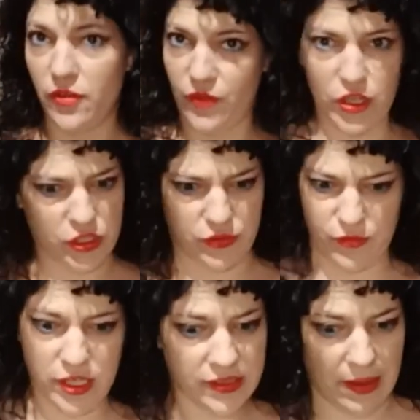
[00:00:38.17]
First,
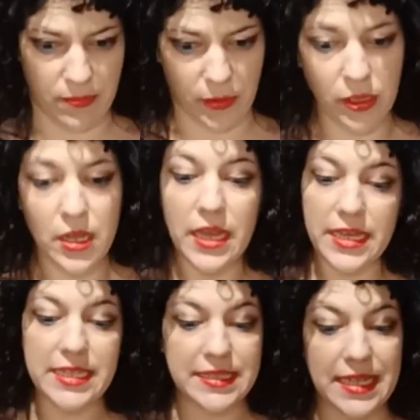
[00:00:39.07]
for example,
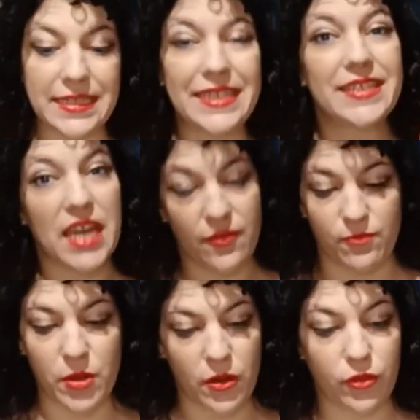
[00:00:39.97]
is that it
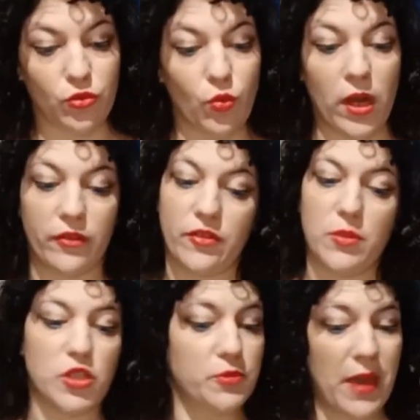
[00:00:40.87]
gave birth to one of the
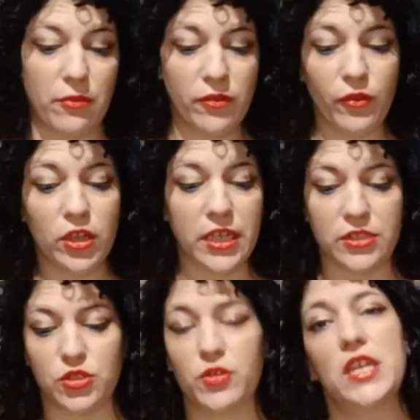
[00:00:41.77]
most powerful
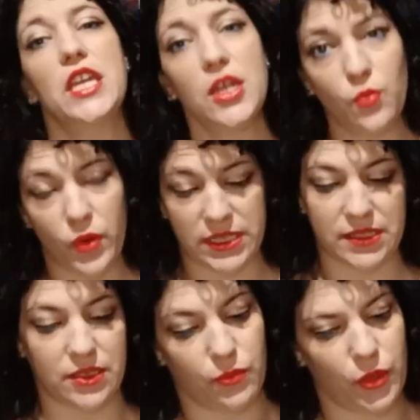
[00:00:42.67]
countries in
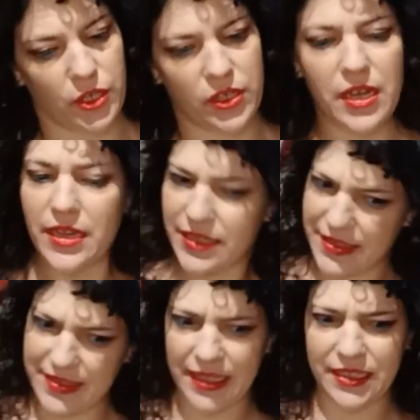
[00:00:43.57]
Western world.
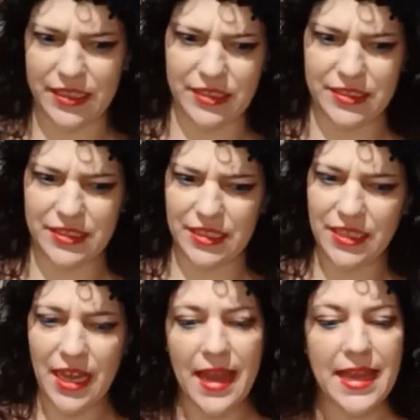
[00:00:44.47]
Second,
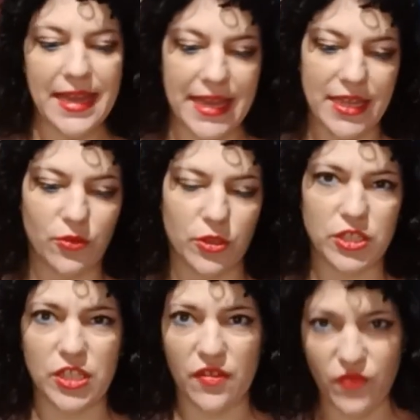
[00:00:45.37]
it
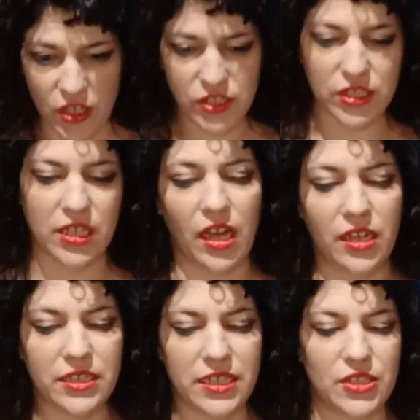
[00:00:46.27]
was the first
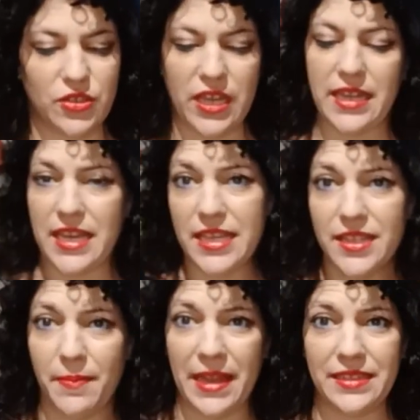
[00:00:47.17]
colony to get
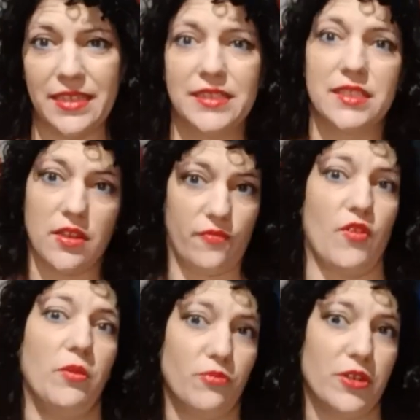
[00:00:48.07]
independence
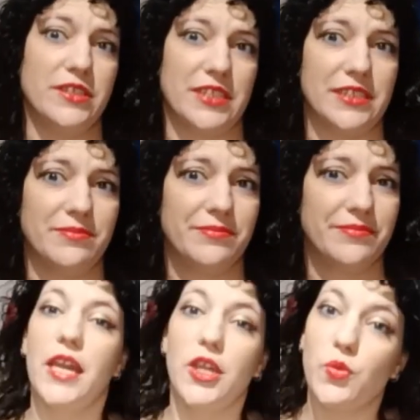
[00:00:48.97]
from Britain.
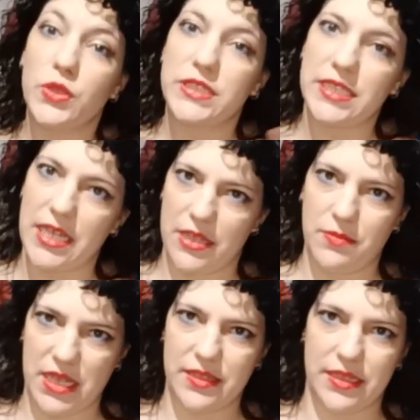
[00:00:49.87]
It wasn't
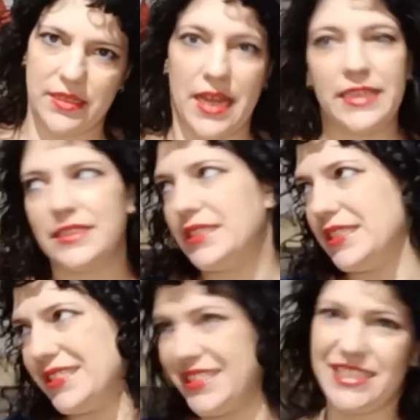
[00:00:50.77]
immediate and
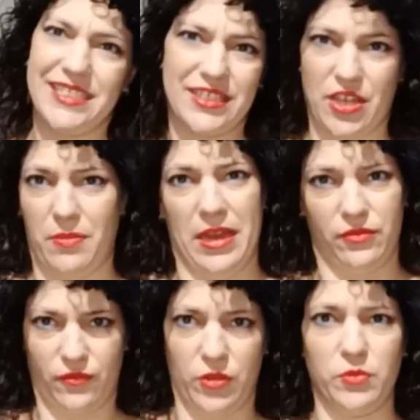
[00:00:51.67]
it didn't come
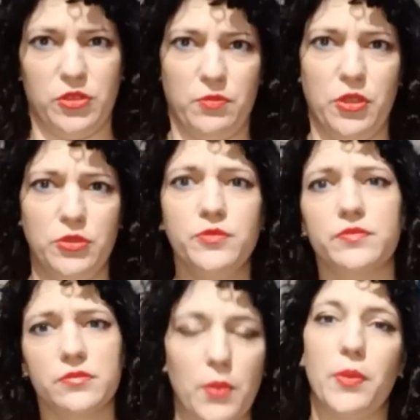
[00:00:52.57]
out from the
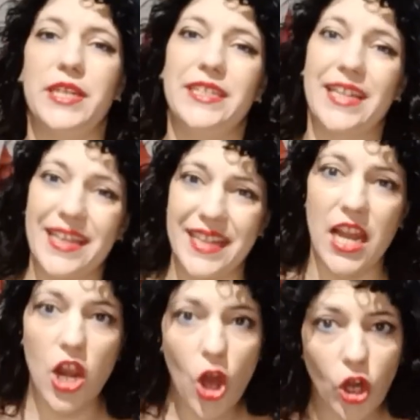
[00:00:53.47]
blue, but it had
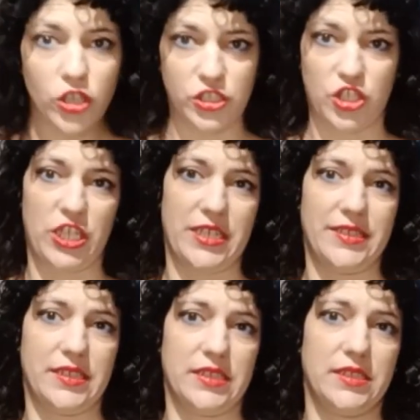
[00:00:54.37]
a long
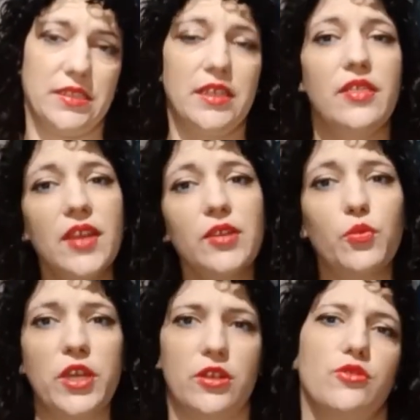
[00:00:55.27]
genesis
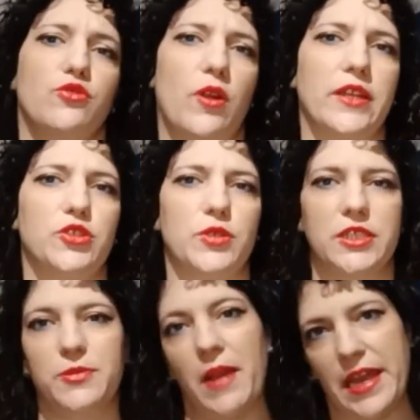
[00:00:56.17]
that we are trying to
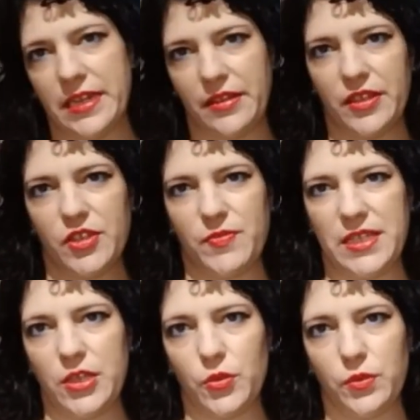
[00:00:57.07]
explain in this
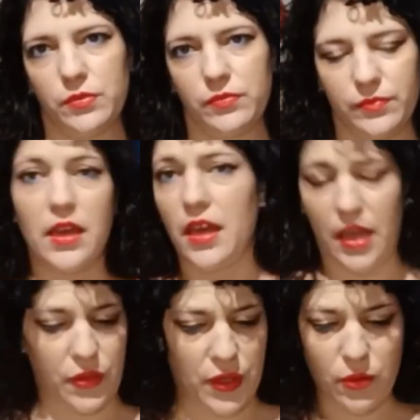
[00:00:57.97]
video.
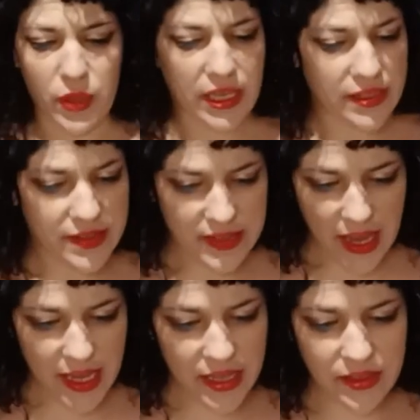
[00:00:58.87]
I think we can
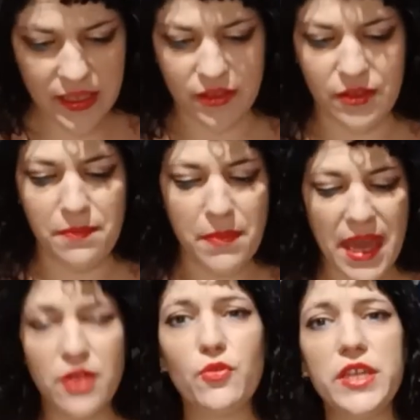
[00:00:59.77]
say that the
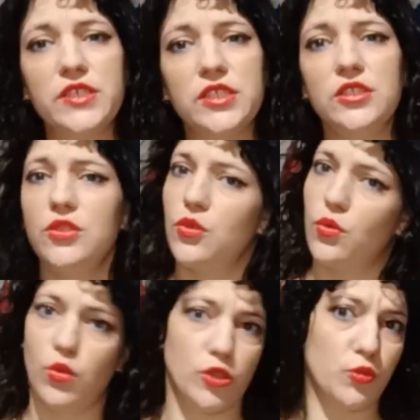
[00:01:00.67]
main reason
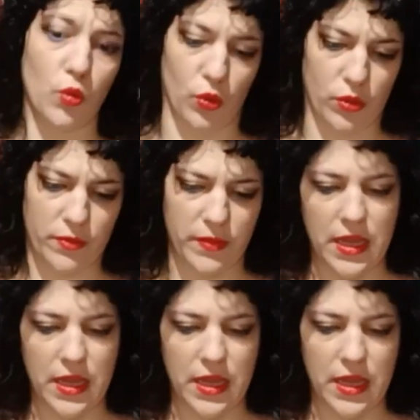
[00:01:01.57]
was war.